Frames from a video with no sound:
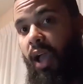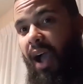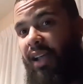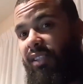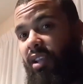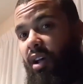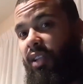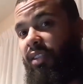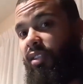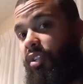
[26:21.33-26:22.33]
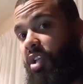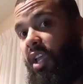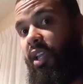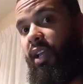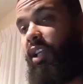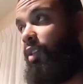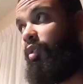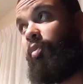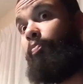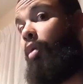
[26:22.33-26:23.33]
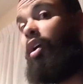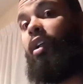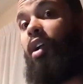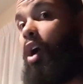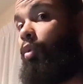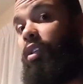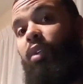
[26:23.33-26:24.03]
I saw this Jake and he was bugging out.